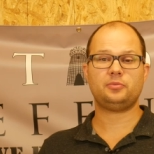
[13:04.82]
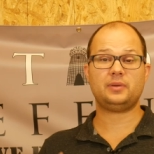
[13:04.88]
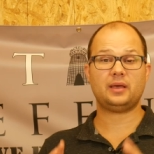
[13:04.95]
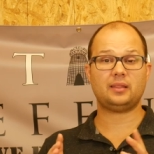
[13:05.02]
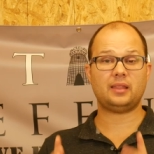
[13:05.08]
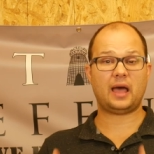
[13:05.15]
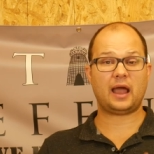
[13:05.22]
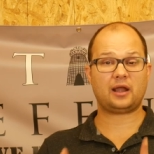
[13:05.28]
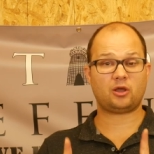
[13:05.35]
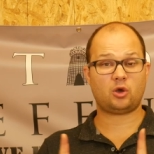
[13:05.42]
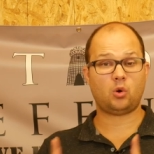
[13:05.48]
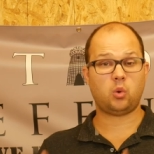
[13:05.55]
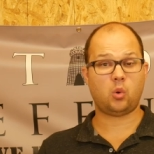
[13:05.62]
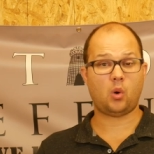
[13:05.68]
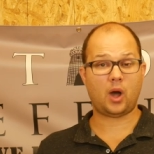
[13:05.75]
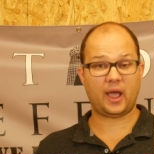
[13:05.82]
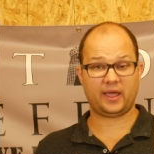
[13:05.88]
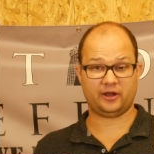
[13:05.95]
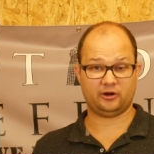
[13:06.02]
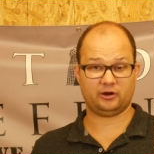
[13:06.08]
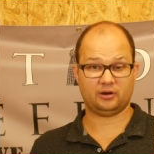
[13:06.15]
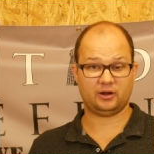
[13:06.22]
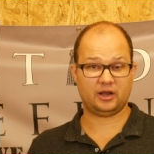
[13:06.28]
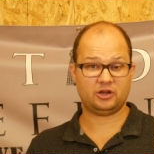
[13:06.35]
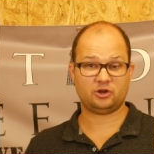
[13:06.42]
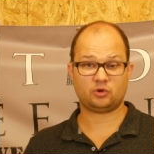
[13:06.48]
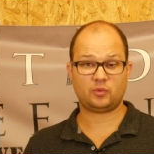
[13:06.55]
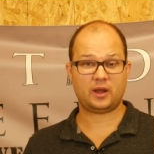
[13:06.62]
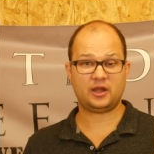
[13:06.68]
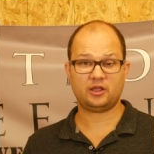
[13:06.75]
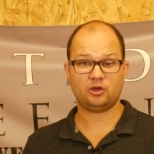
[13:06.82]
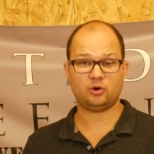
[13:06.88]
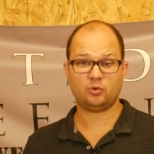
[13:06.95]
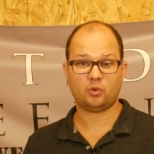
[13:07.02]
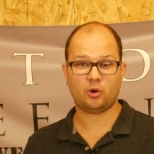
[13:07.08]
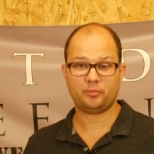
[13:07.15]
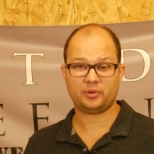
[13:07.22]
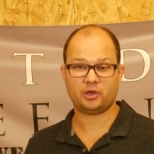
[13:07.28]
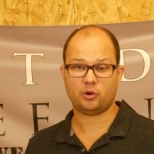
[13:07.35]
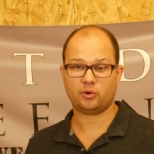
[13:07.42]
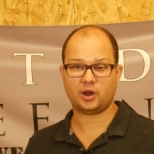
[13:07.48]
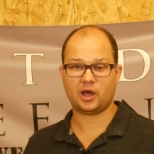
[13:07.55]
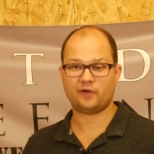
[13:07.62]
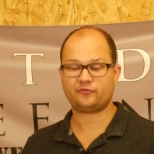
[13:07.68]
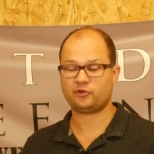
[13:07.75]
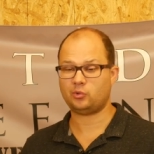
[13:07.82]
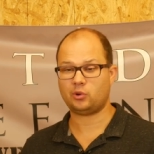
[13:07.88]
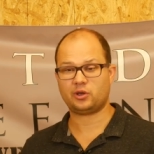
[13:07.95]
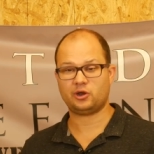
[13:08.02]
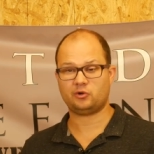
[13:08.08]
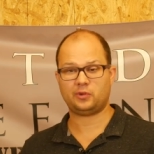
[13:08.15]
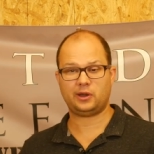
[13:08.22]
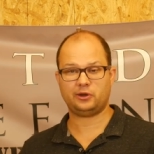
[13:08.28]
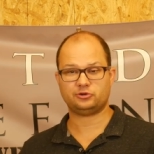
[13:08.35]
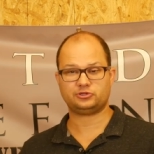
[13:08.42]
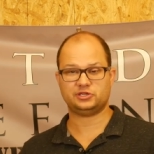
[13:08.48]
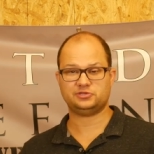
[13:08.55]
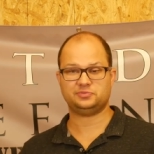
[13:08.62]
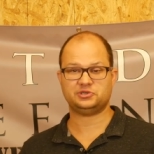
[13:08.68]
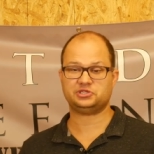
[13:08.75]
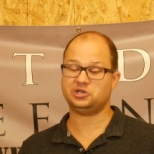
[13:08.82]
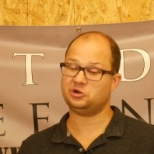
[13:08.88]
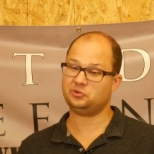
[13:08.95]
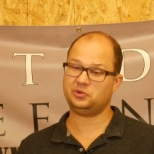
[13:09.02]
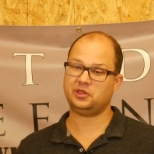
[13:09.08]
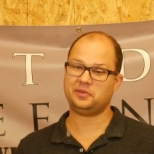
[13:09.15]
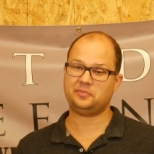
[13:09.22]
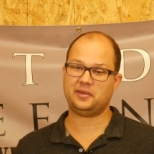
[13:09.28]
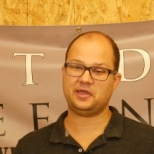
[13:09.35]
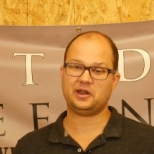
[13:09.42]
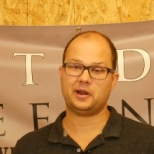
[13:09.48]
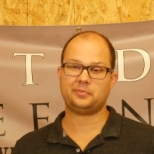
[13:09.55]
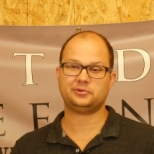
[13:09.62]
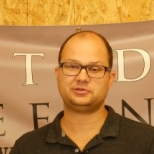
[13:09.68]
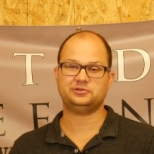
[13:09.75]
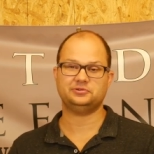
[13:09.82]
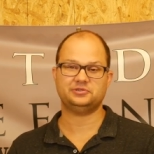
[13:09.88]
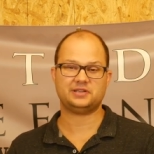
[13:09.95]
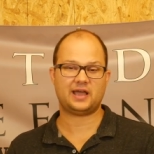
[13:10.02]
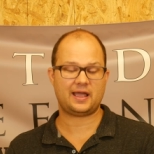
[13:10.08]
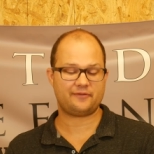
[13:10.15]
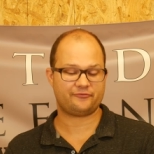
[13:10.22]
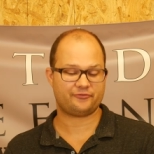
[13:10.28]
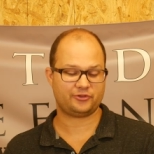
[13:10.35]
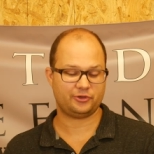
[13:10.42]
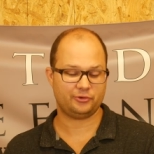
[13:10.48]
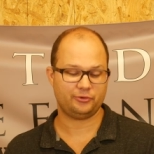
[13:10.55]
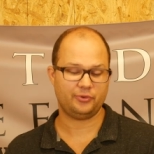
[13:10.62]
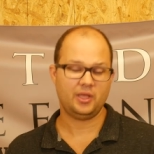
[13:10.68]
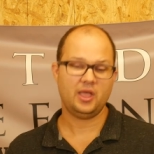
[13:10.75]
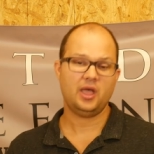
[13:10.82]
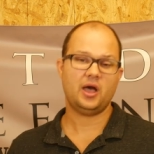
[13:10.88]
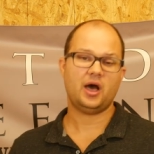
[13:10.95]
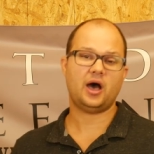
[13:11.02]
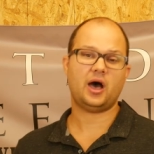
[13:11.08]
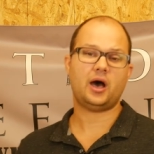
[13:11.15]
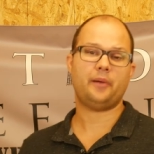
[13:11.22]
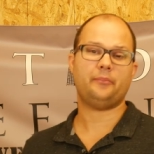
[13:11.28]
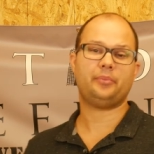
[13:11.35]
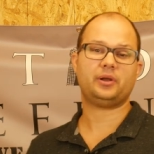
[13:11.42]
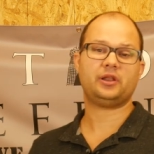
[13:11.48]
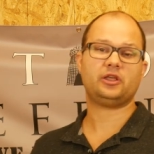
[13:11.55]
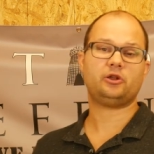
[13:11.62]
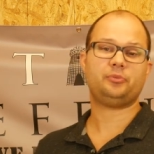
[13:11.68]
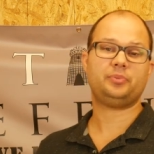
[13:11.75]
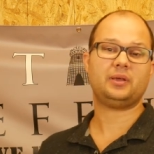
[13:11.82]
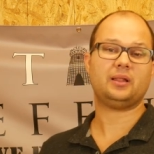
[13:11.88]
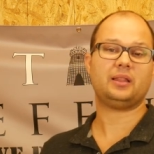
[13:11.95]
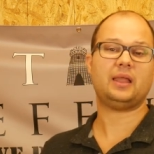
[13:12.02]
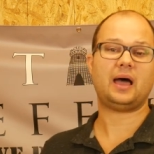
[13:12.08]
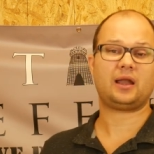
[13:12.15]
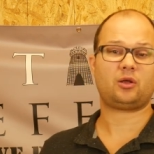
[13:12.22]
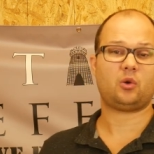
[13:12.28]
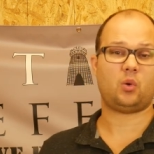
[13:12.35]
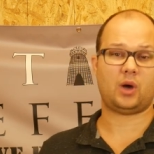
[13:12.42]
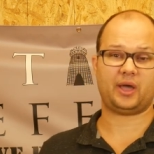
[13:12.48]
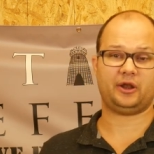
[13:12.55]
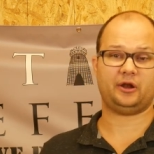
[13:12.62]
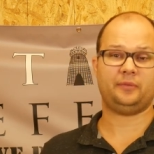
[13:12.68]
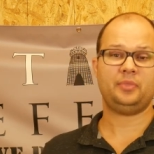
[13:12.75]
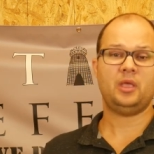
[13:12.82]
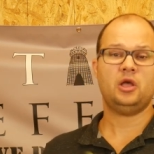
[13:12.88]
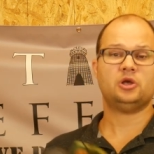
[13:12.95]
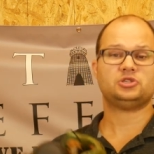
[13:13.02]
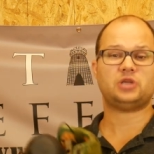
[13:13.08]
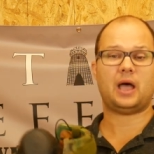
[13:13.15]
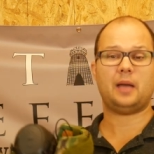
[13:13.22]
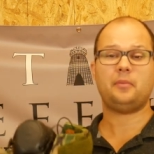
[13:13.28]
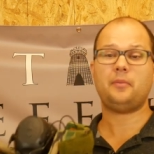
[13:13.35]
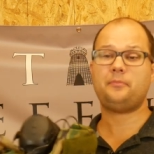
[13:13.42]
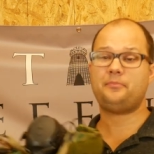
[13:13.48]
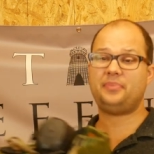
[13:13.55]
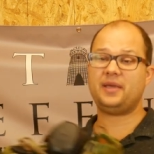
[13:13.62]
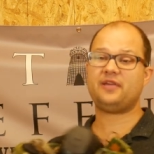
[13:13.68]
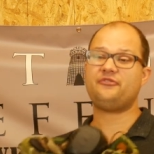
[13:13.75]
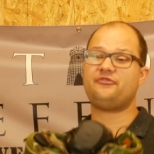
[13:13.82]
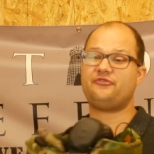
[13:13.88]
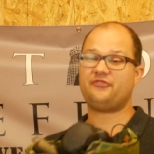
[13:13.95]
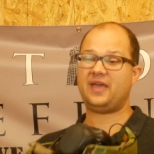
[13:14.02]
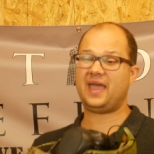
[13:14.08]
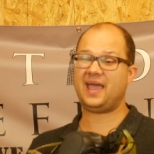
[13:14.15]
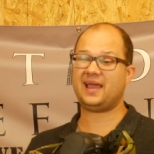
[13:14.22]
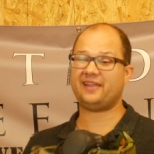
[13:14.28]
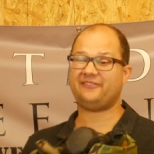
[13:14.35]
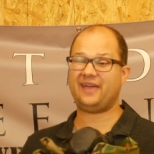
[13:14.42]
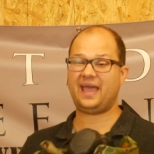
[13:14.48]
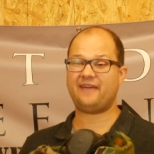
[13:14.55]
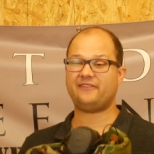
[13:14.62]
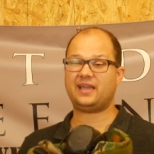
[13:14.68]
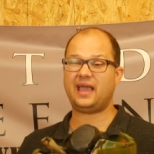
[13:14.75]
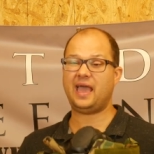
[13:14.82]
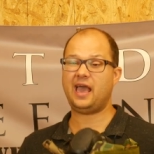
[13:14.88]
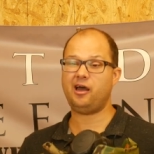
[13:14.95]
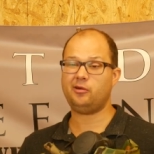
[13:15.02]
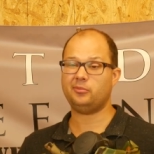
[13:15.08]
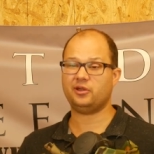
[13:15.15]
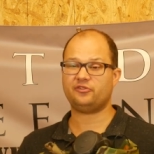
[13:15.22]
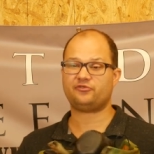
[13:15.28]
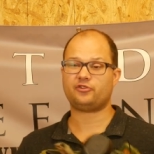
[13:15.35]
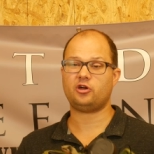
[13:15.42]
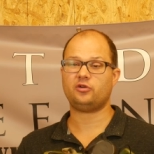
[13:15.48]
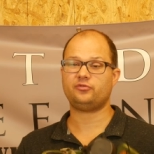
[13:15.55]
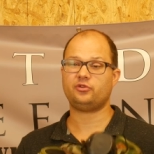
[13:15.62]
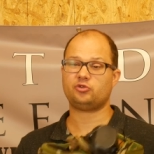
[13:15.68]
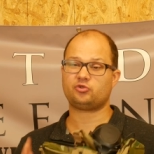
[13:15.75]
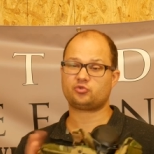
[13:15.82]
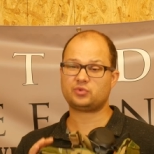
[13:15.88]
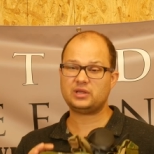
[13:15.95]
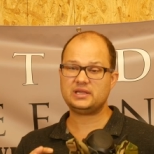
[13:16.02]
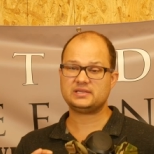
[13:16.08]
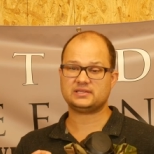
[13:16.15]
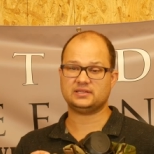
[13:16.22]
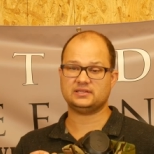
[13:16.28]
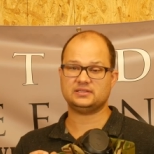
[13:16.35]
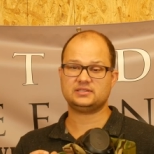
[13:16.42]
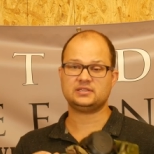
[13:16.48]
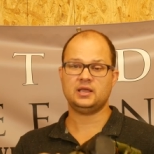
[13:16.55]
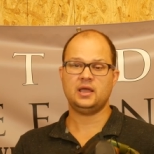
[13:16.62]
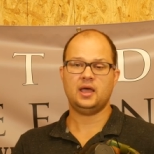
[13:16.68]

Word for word: be a lot quieter and your radio won't be going off or you won't get a radio transmission at a really inopportune time for you, uh, but it'll be a lot quieter. So I'm a big fan of having a helmet for all those reasons